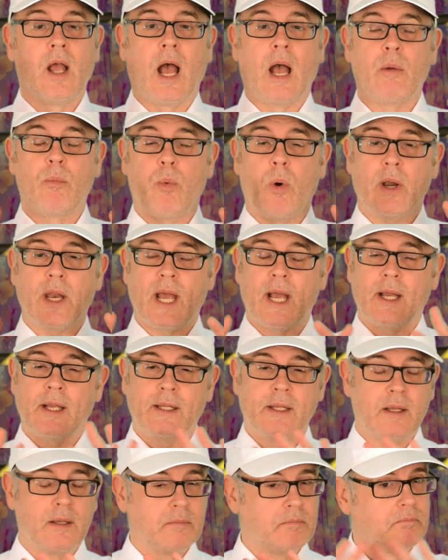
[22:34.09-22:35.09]
And what
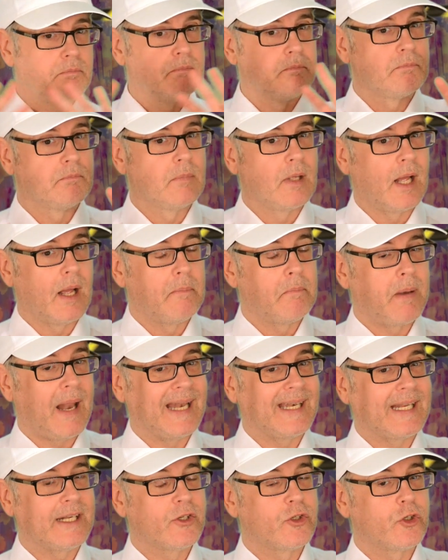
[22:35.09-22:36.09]
I am
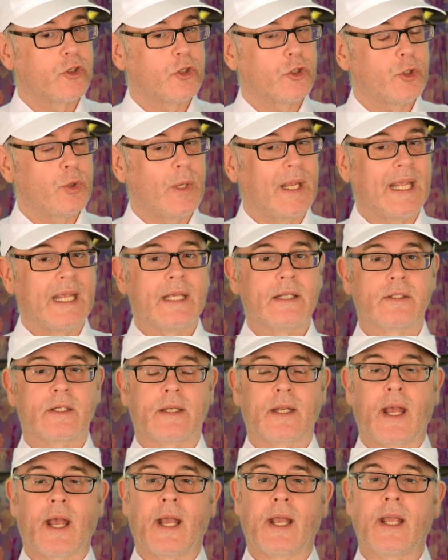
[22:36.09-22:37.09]
planning to do here
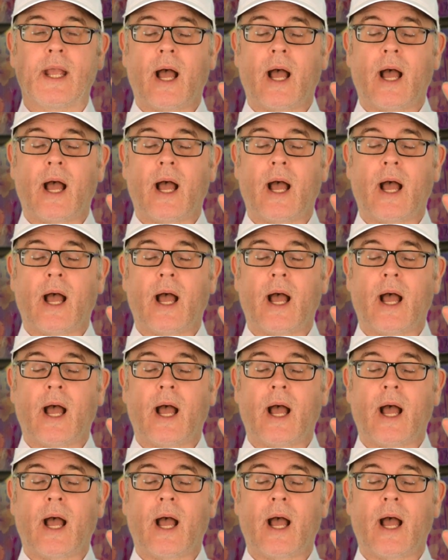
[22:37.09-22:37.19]
today,